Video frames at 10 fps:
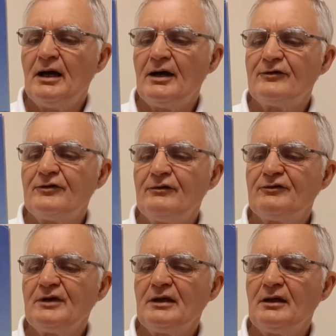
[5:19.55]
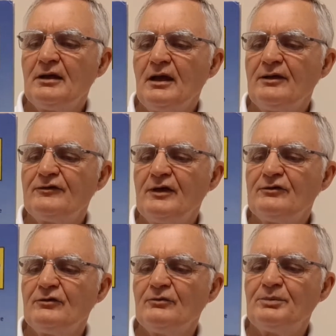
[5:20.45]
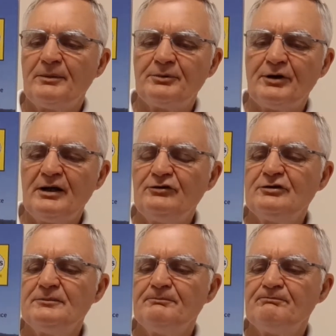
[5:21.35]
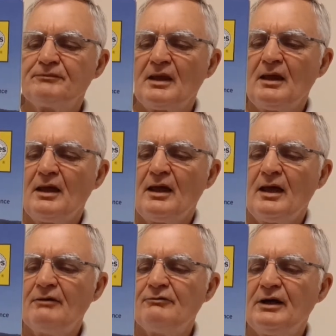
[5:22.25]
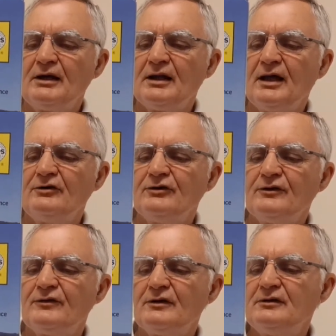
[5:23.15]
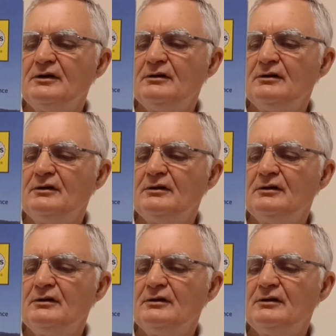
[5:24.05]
servicing and seasonal preparation, and regulations, and